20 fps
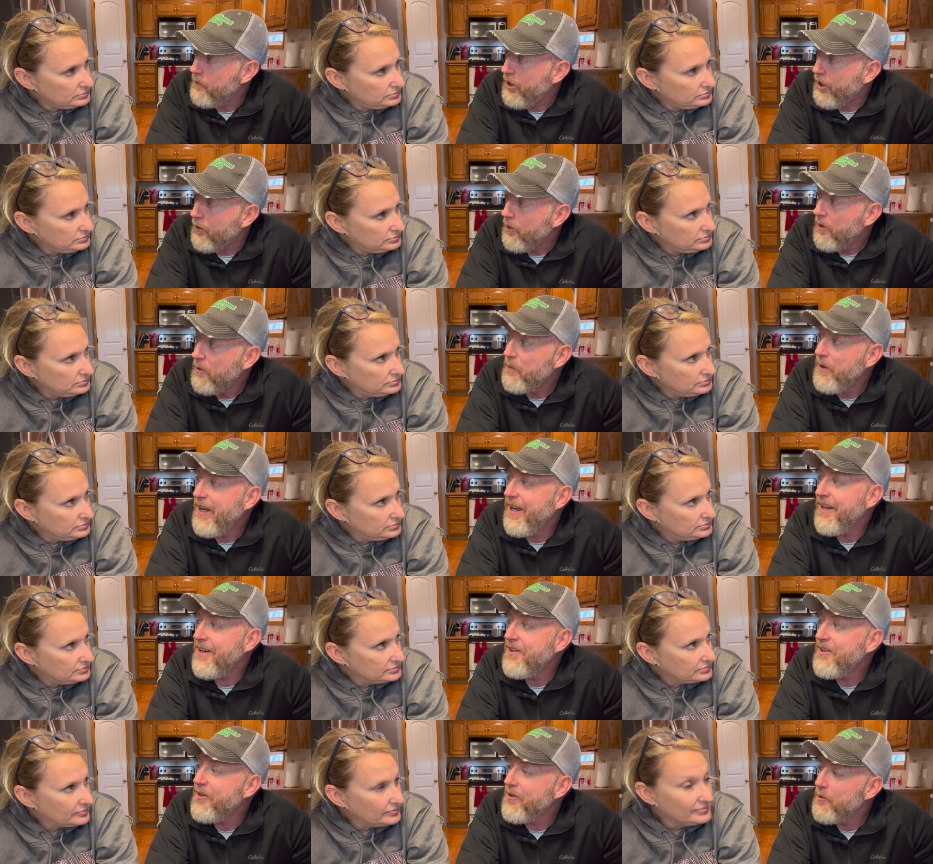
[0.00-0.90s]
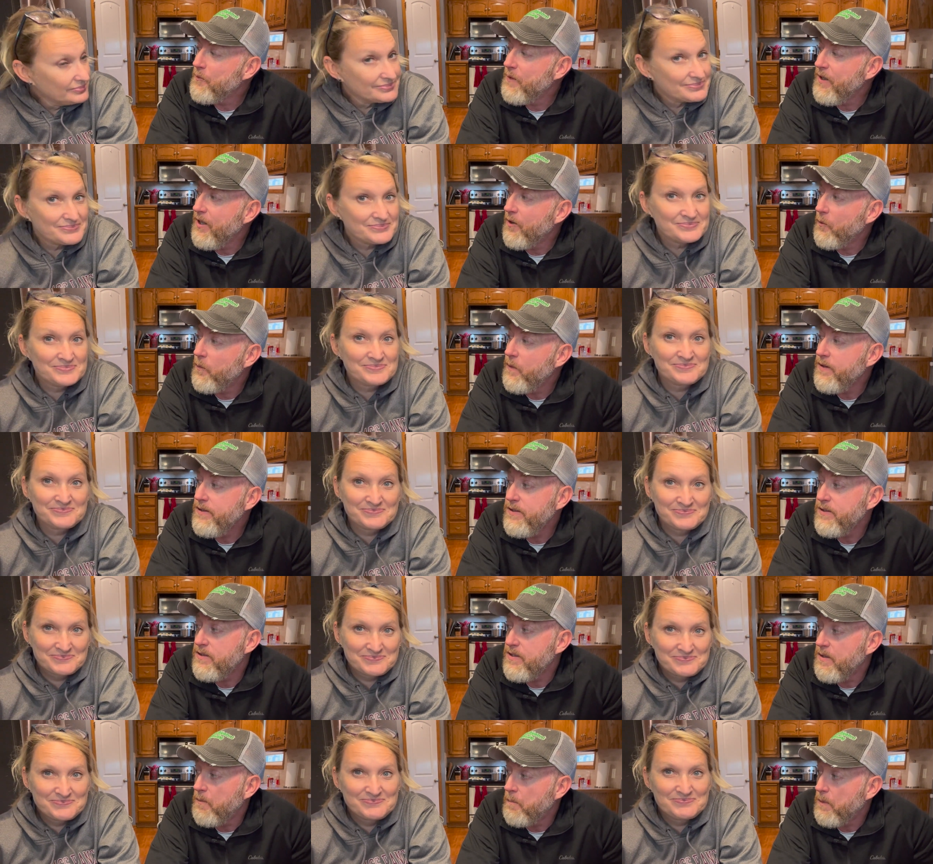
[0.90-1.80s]
Speaker 1: video? We had another video. This
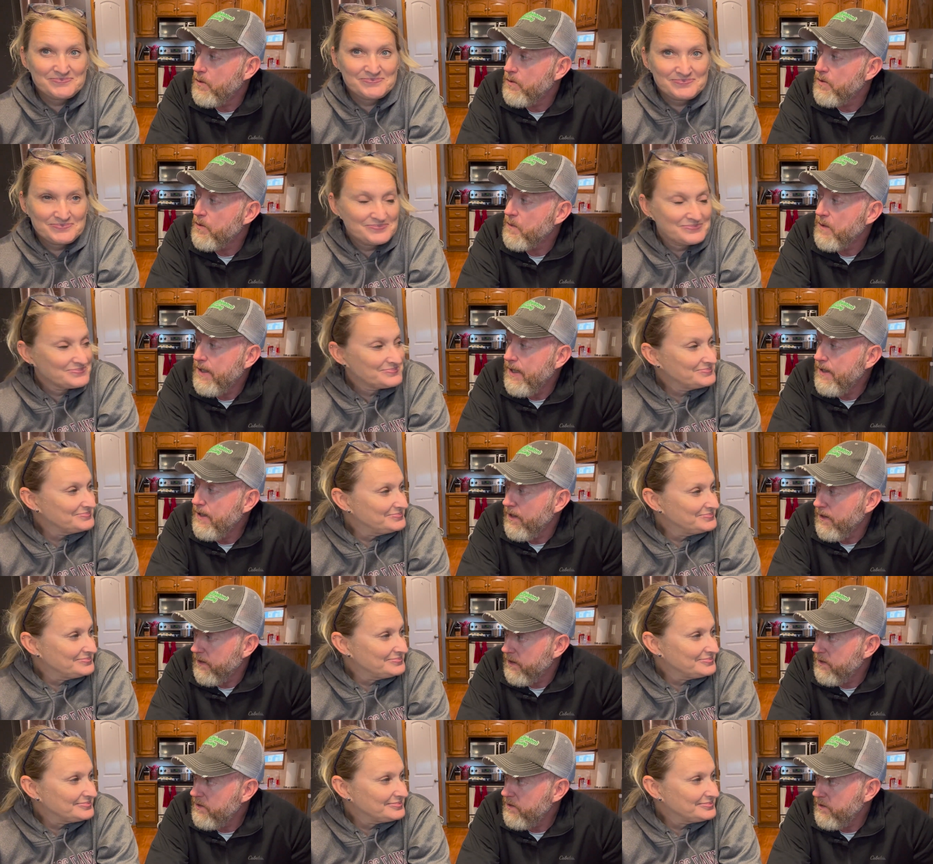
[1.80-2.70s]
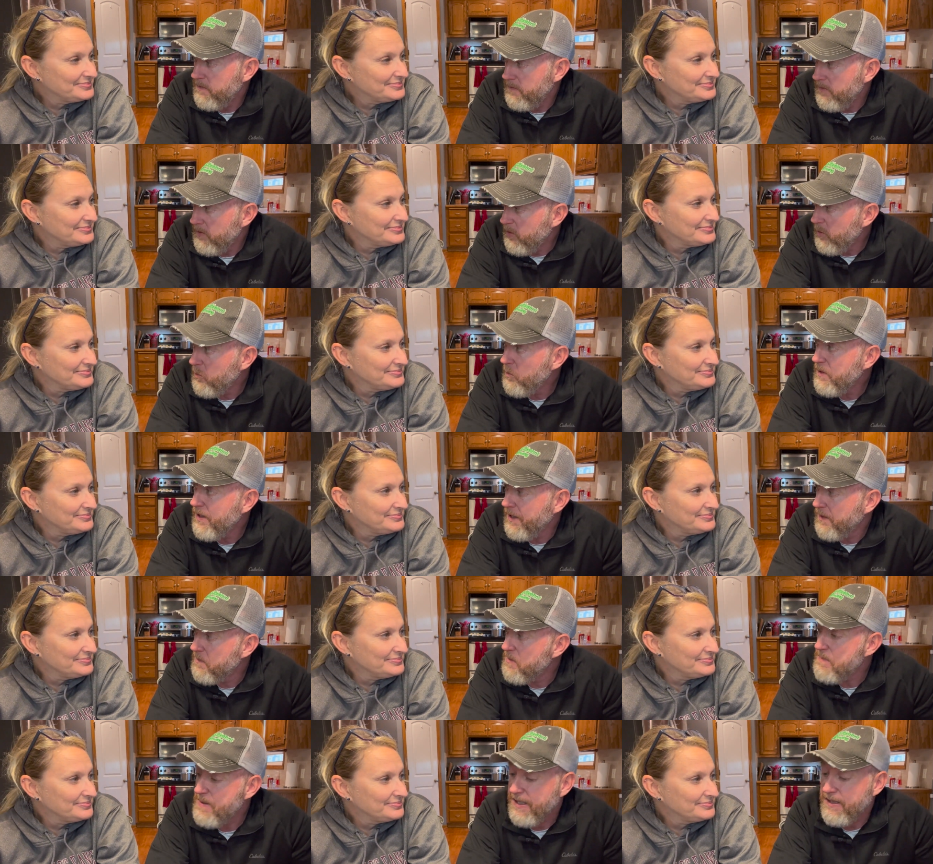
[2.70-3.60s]
is the most ridiculous. You tell
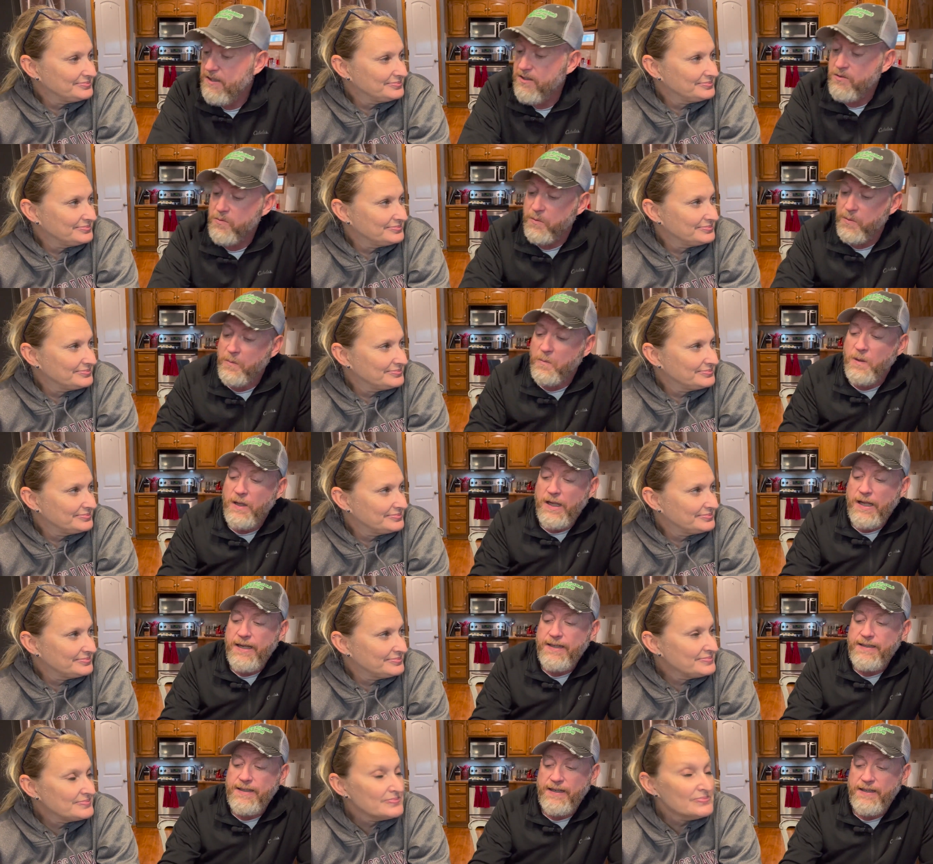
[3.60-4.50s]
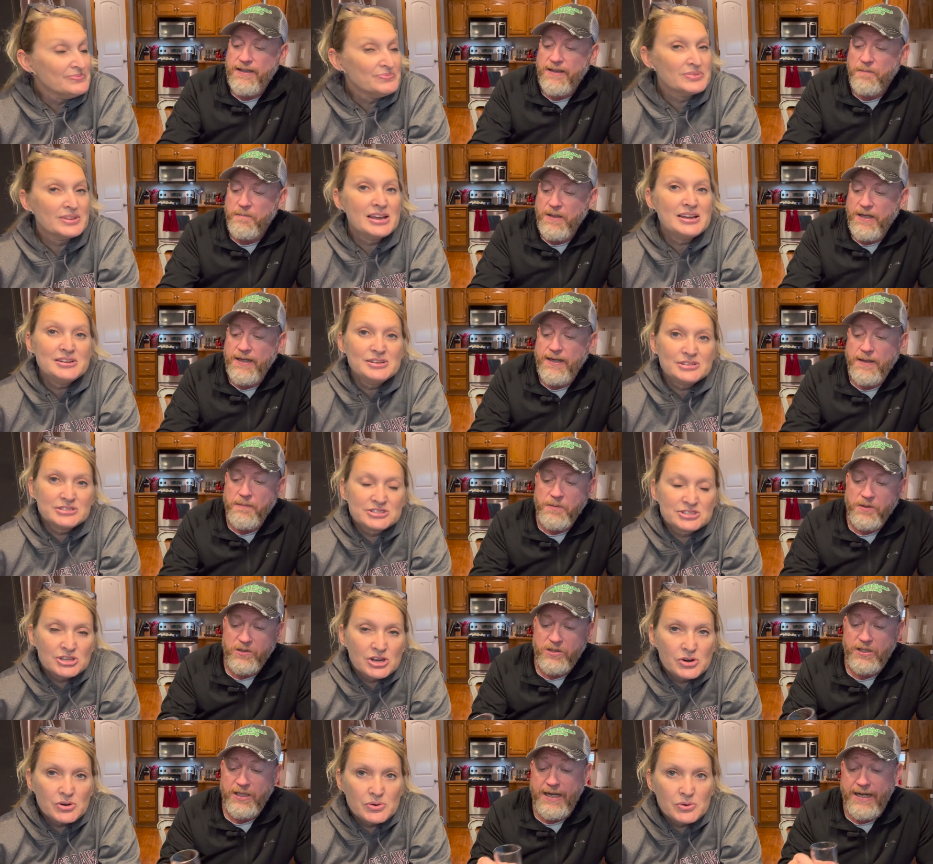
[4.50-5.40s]
them about this one while I take the pineapple
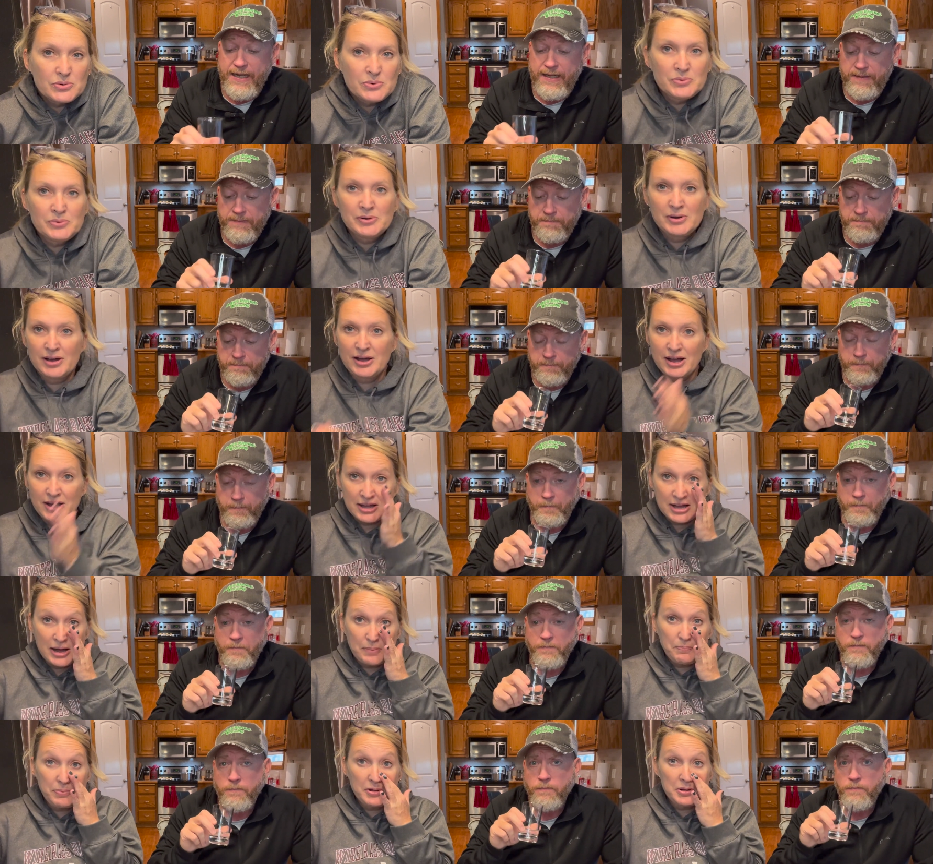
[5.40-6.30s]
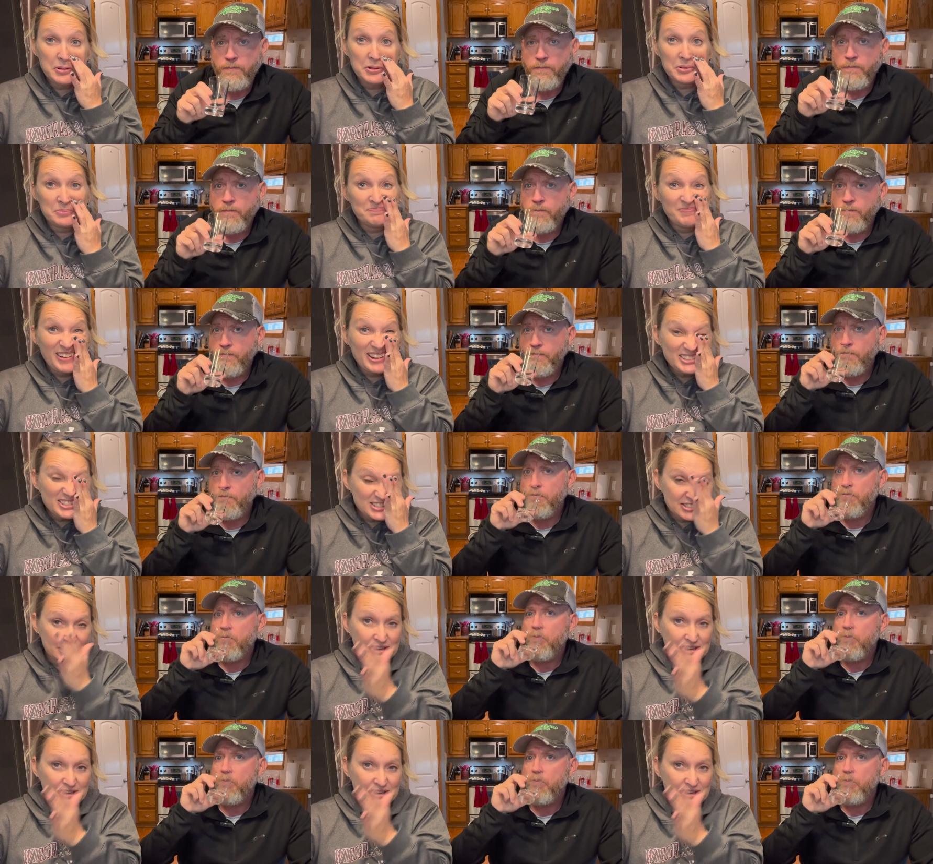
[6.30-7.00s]
so shot.
Speaker 2: a couple months